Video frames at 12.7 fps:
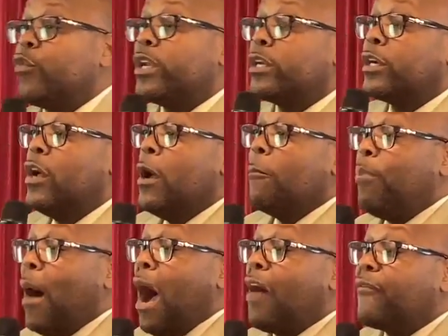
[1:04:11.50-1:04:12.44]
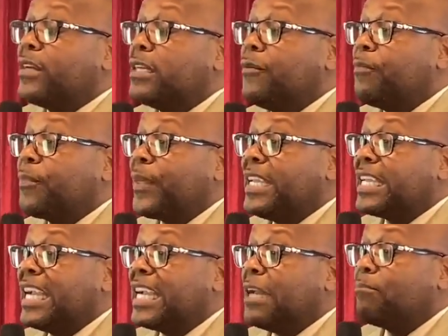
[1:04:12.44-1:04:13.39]
rid of poverty
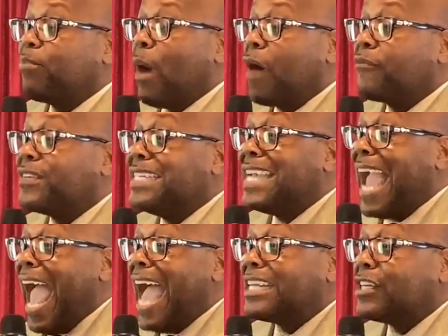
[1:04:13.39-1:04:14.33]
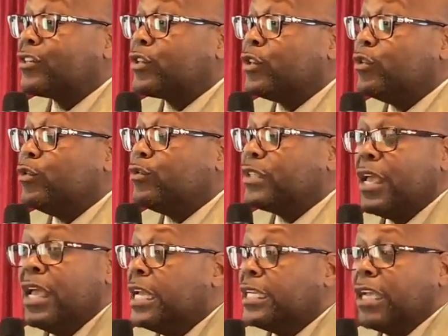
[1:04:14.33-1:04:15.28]
thinking and poverty attitudes,
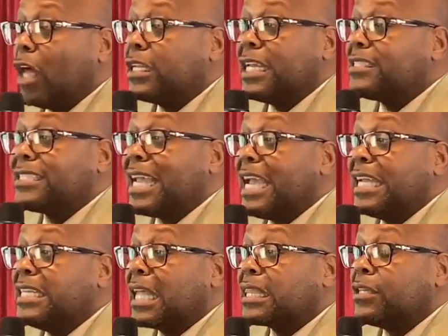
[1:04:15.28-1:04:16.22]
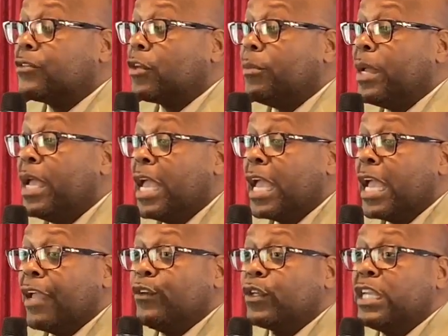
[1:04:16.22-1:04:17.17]
and y'all ain't saying nothing to me.
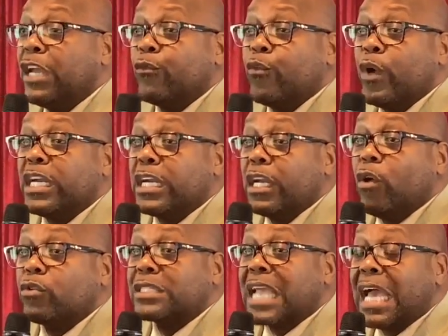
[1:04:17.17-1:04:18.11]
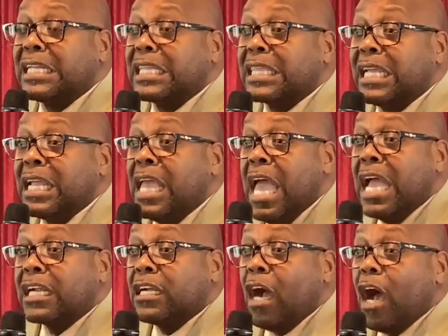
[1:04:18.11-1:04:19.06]
If you get rid of those kind of things,
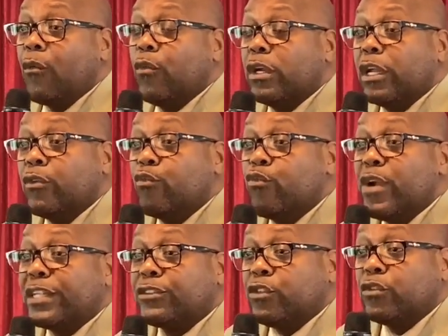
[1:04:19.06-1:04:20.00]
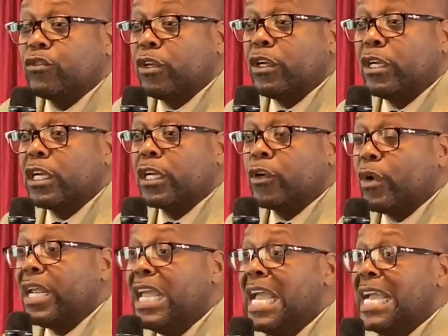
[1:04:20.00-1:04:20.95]
God will enrich you to the
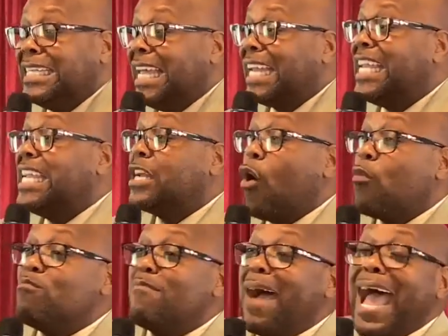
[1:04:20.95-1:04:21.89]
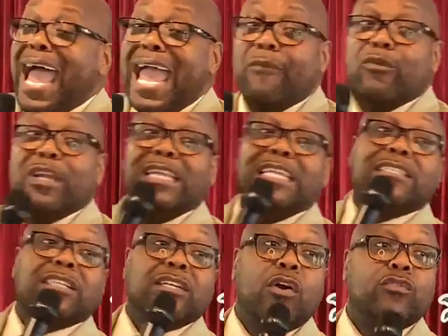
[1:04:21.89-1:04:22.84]
degree that He don't mind
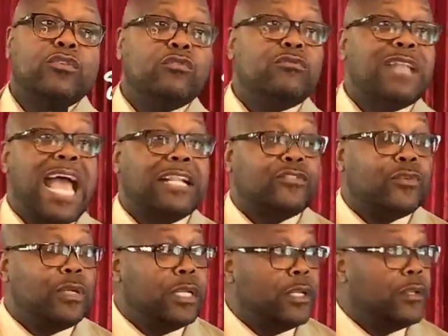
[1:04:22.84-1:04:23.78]
releasing on you naturally.